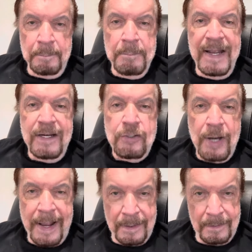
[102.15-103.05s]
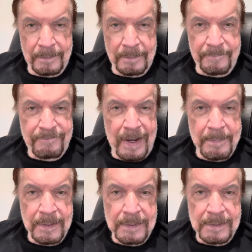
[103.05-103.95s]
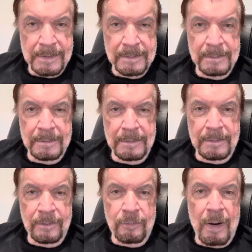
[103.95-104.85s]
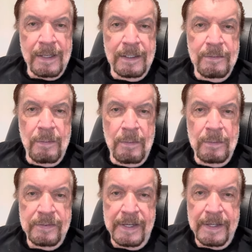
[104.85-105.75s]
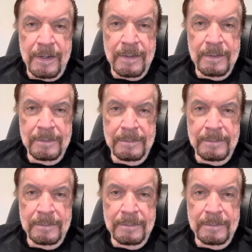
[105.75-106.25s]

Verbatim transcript: Mick Jagger, the famous rock and roll singer,